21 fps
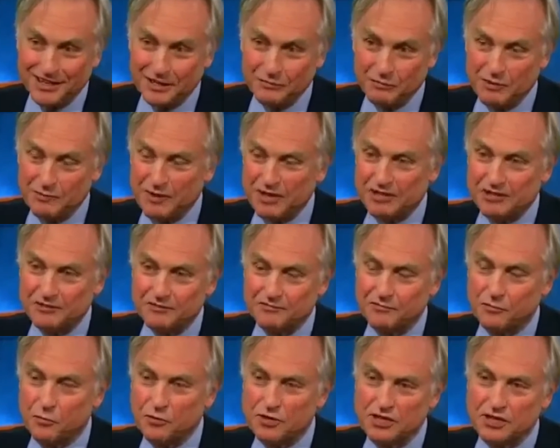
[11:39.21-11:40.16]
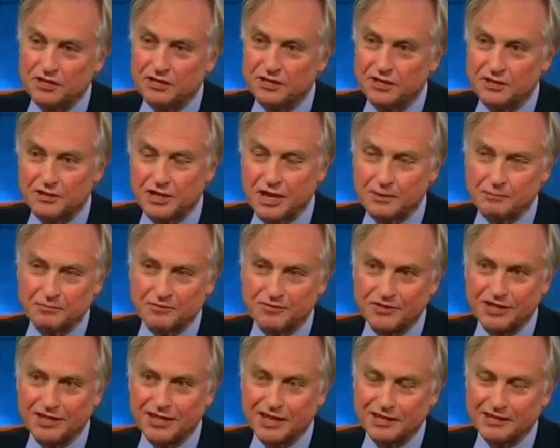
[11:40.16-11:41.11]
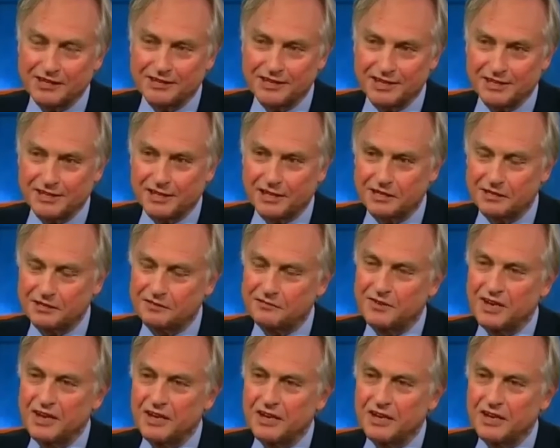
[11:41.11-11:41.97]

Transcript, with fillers: We mustn't fall into the trap of thinking that there's a kind of